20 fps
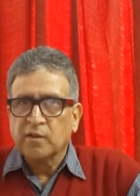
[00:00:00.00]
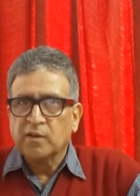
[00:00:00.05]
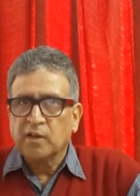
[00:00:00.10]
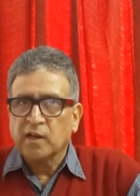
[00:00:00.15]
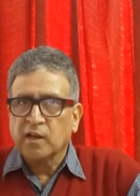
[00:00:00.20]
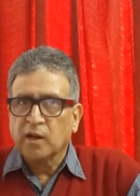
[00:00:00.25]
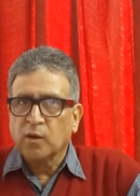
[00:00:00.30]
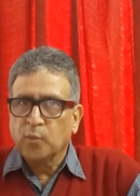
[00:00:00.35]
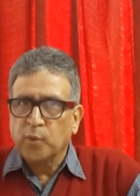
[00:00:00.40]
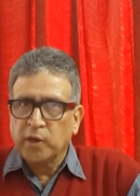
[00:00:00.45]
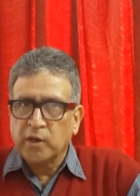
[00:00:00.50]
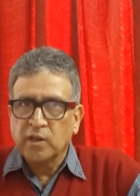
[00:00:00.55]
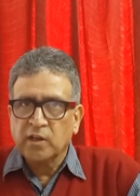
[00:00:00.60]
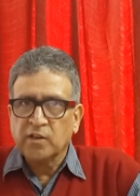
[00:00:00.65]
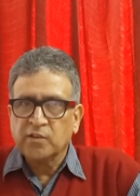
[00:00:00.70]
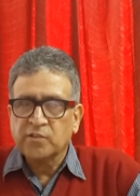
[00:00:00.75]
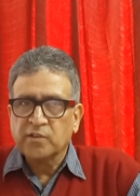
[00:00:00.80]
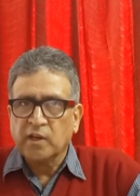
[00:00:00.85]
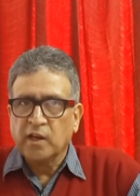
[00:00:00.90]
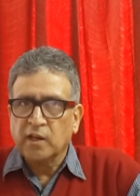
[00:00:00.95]
there are
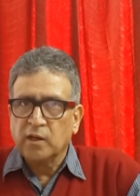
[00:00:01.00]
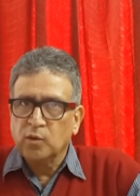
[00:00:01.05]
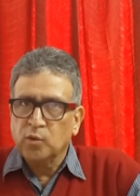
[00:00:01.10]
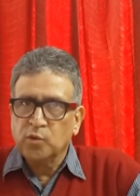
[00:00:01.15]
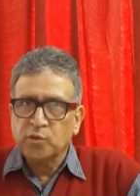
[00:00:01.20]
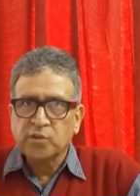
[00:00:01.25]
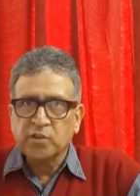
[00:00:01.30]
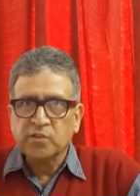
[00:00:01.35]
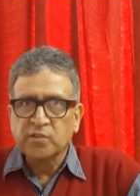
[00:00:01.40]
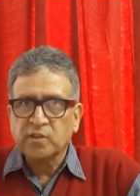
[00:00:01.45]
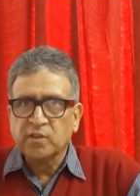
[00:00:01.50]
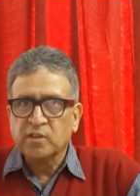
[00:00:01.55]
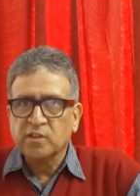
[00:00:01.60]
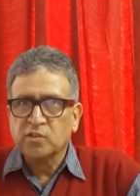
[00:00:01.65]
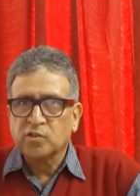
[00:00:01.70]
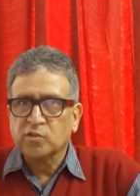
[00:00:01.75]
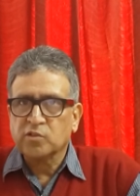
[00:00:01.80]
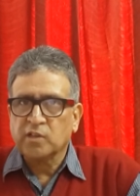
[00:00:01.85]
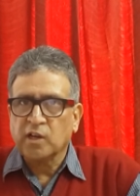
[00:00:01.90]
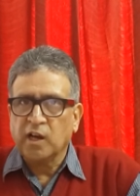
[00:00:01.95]
winners and losers in
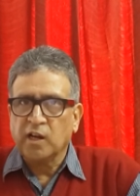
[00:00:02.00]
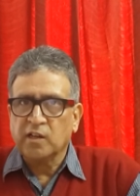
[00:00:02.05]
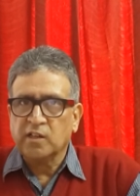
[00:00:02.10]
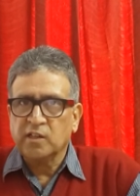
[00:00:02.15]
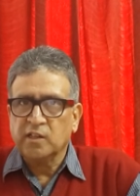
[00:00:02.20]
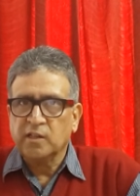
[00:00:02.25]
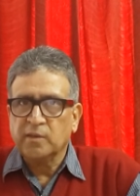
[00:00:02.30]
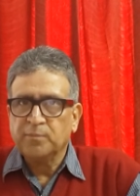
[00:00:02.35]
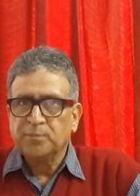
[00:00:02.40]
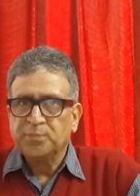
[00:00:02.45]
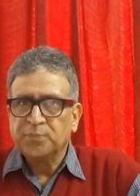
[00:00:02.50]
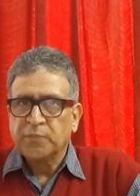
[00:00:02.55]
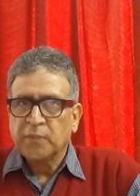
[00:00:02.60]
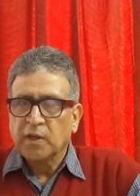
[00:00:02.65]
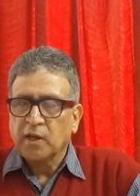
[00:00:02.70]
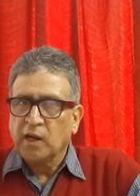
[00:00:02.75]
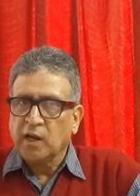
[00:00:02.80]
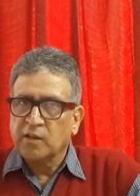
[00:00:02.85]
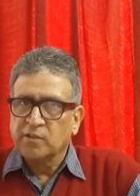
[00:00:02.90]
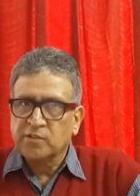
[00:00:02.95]
the society,
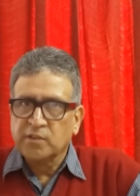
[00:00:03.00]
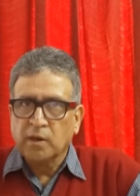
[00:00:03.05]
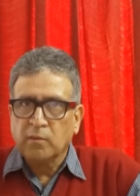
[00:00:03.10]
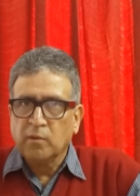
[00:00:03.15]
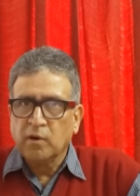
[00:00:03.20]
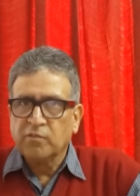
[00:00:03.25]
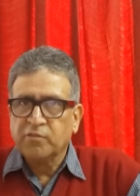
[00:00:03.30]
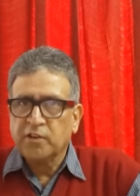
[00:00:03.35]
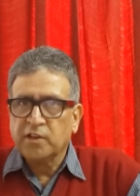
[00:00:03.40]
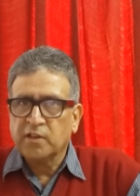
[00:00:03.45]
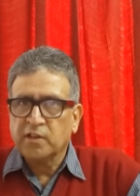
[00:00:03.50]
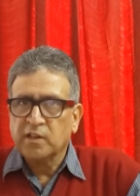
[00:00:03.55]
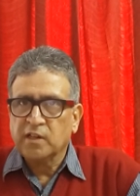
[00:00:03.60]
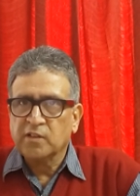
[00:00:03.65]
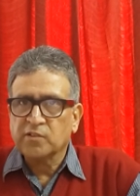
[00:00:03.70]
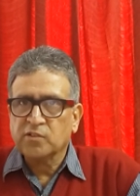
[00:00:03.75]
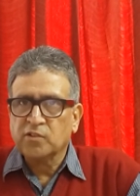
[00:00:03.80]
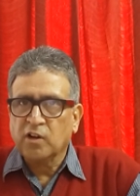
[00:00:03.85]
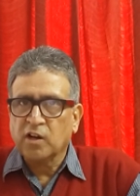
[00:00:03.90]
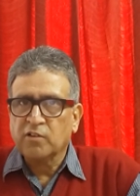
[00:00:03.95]
and some of it
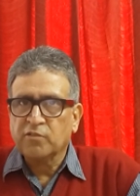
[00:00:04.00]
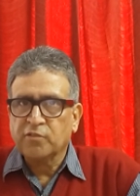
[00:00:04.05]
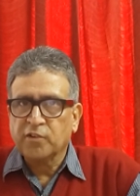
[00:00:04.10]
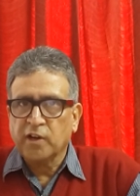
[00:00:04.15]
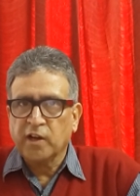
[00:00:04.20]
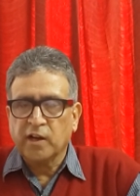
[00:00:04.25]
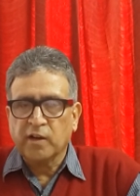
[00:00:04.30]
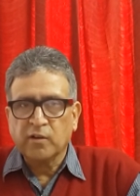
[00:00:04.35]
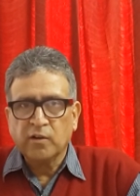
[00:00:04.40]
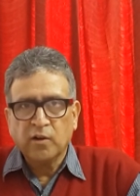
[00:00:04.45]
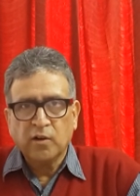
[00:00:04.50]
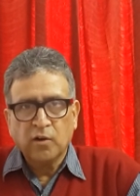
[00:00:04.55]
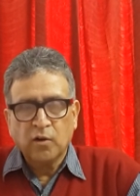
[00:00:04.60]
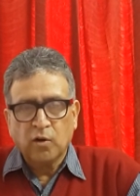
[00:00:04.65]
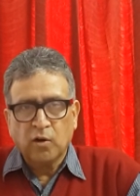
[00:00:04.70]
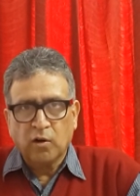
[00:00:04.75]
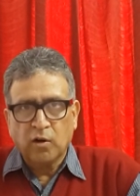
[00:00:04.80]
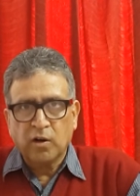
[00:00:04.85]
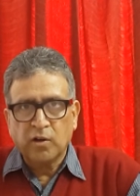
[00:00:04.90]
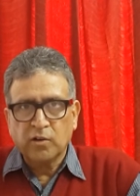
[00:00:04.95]
is not fair
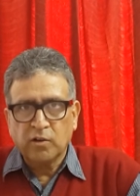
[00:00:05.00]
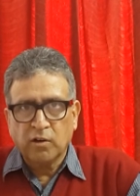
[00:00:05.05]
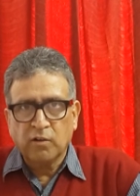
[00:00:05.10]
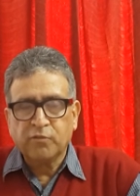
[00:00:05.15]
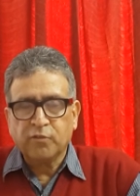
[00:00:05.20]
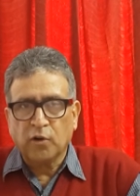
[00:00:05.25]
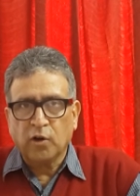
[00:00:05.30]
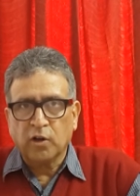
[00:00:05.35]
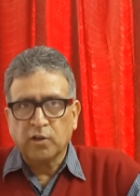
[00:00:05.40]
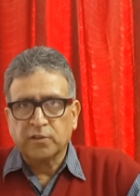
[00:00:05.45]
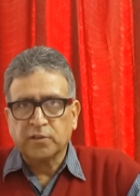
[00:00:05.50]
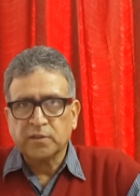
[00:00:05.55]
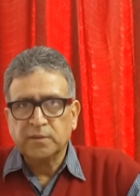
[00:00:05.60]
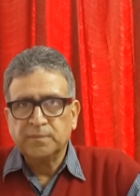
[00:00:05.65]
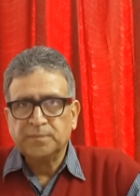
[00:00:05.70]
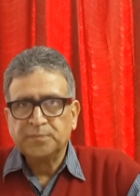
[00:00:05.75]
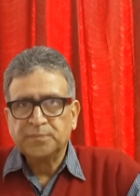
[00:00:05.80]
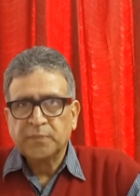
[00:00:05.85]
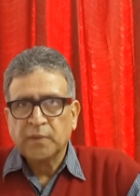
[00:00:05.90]
or your fault.